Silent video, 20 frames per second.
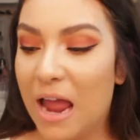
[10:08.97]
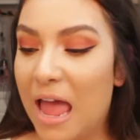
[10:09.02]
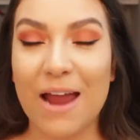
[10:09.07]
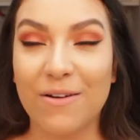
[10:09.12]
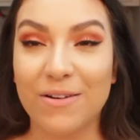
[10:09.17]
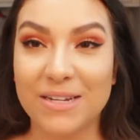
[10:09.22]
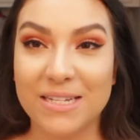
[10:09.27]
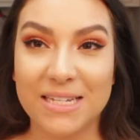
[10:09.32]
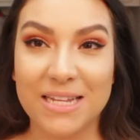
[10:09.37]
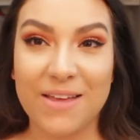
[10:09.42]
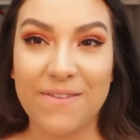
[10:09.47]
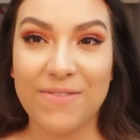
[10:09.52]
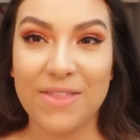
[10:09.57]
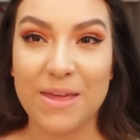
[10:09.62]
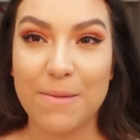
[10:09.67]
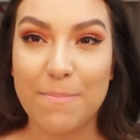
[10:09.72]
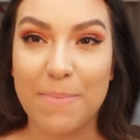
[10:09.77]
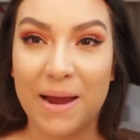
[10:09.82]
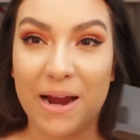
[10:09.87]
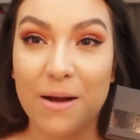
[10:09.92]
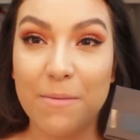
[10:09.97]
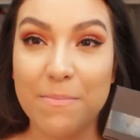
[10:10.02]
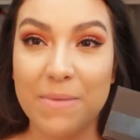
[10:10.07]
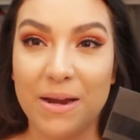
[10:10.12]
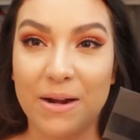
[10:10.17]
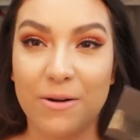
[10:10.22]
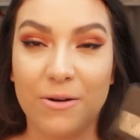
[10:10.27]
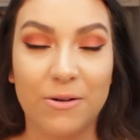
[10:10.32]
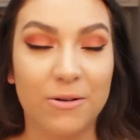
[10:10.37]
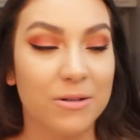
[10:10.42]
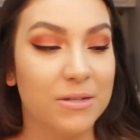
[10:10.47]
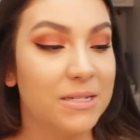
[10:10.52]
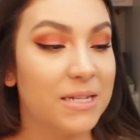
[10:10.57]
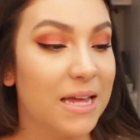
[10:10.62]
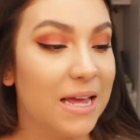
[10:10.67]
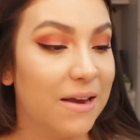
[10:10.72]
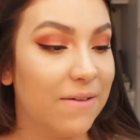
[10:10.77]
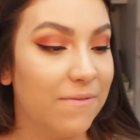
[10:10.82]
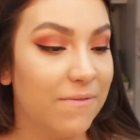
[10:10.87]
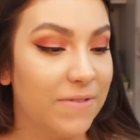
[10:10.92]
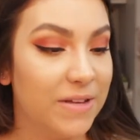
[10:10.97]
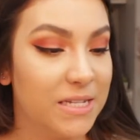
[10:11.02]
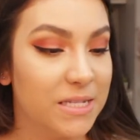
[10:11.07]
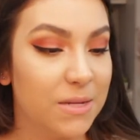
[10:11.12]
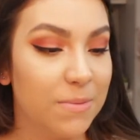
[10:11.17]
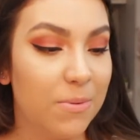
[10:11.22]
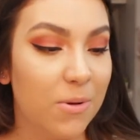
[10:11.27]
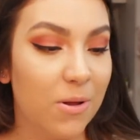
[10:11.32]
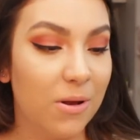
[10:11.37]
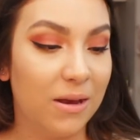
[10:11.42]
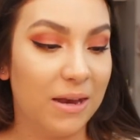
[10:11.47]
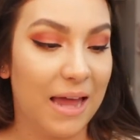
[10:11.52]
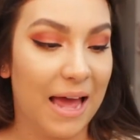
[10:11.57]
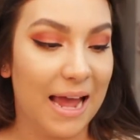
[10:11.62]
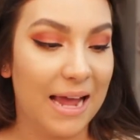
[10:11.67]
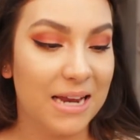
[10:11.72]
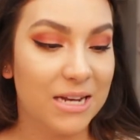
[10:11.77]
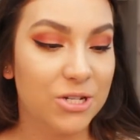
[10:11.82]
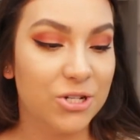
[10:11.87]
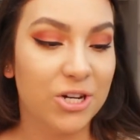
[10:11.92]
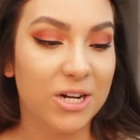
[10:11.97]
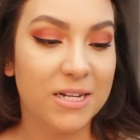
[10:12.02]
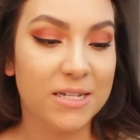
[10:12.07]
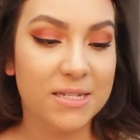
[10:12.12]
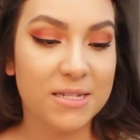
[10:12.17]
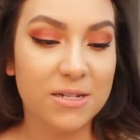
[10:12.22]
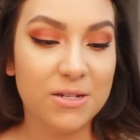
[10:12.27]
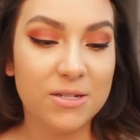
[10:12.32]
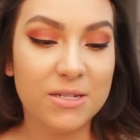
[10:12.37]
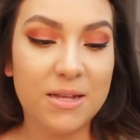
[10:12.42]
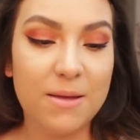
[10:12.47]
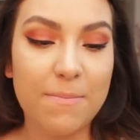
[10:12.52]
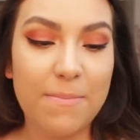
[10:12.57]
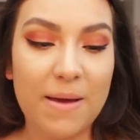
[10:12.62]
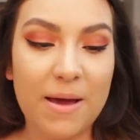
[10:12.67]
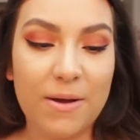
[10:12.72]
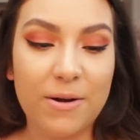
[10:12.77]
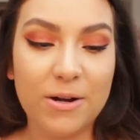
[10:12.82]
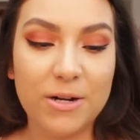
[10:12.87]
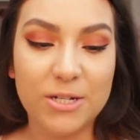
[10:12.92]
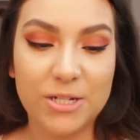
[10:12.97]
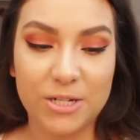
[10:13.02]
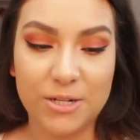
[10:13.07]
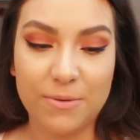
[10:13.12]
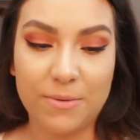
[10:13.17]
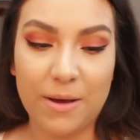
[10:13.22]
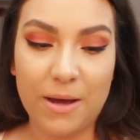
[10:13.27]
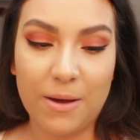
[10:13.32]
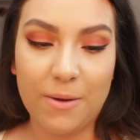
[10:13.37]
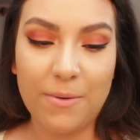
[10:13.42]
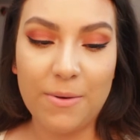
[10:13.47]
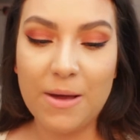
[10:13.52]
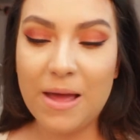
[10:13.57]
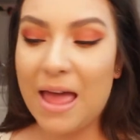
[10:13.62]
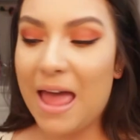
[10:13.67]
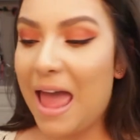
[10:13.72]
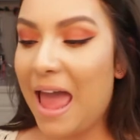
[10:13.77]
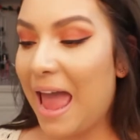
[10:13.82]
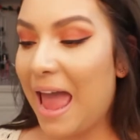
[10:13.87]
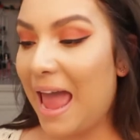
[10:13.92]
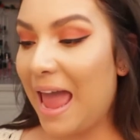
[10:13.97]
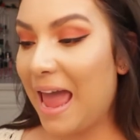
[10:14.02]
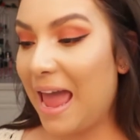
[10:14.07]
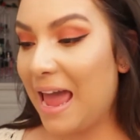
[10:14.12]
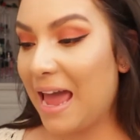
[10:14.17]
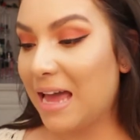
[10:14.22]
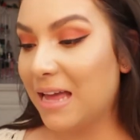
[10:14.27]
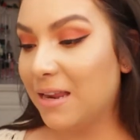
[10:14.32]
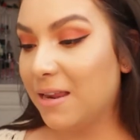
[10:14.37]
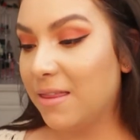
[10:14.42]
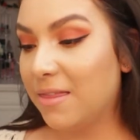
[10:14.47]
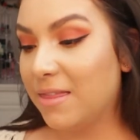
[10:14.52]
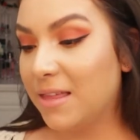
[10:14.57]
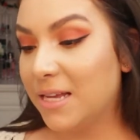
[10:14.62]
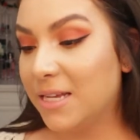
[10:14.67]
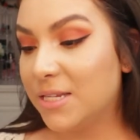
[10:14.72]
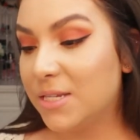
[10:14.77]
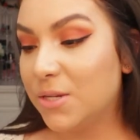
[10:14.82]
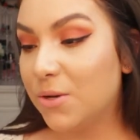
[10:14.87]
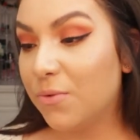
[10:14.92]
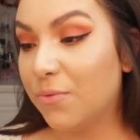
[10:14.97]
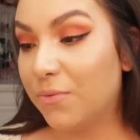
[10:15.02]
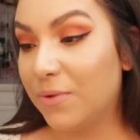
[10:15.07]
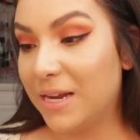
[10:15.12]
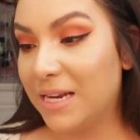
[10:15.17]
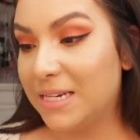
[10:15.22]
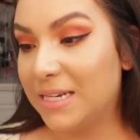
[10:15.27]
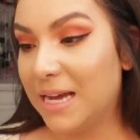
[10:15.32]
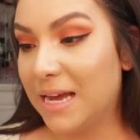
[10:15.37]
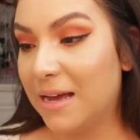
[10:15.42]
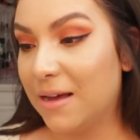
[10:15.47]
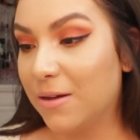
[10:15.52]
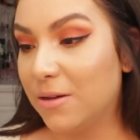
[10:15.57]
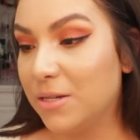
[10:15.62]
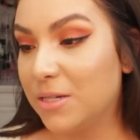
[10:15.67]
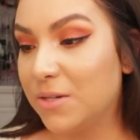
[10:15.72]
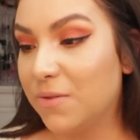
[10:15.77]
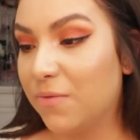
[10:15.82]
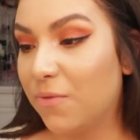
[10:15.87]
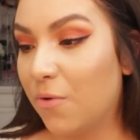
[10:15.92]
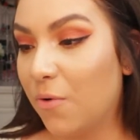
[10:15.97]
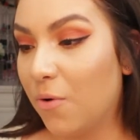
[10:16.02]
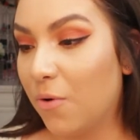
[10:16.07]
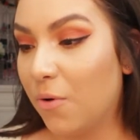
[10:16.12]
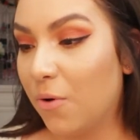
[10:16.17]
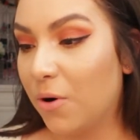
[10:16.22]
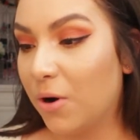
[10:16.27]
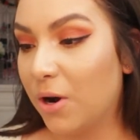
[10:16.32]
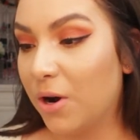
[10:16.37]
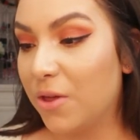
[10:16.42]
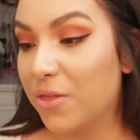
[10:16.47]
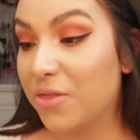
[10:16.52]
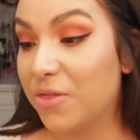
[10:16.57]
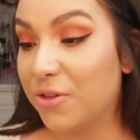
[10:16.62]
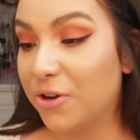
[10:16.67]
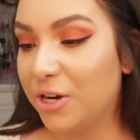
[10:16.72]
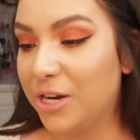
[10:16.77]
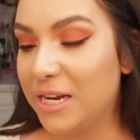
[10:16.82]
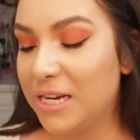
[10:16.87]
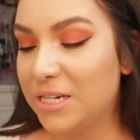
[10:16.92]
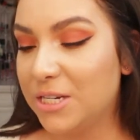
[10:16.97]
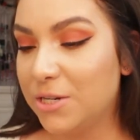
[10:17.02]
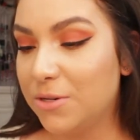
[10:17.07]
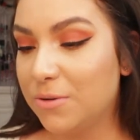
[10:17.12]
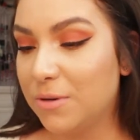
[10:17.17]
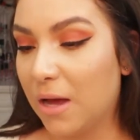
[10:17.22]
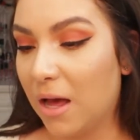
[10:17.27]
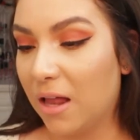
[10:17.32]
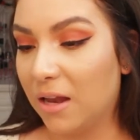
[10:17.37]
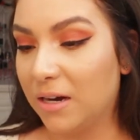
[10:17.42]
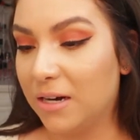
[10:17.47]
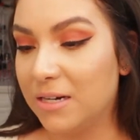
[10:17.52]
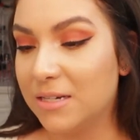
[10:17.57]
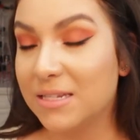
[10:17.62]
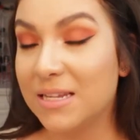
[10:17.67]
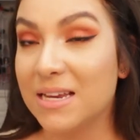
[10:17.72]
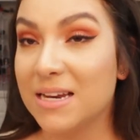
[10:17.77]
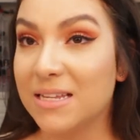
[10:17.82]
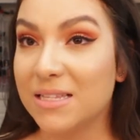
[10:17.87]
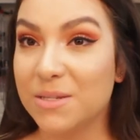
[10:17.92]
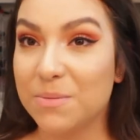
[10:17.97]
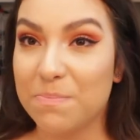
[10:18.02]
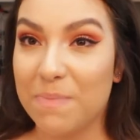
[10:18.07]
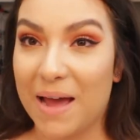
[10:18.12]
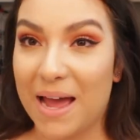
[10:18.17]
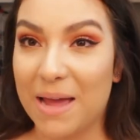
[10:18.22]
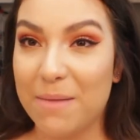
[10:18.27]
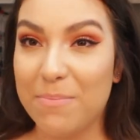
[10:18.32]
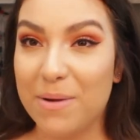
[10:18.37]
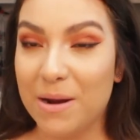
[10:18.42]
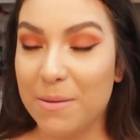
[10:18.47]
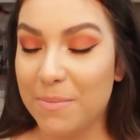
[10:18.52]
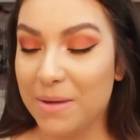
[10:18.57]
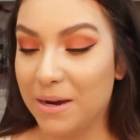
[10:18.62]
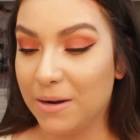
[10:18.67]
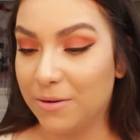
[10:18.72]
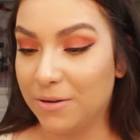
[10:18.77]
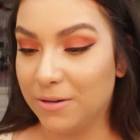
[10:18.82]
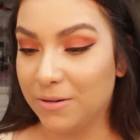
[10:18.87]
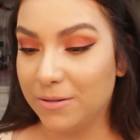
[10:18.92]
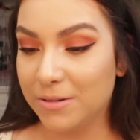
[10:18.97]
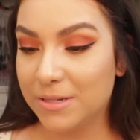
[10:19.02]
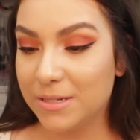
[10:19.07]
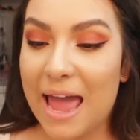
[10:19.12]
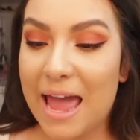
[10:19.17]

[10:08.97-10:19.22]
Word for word: I received the Bare Minerals Invisible Light Translucent Powder Duo, and this retails for thirty-two dollars, and it's by Bare Minerals.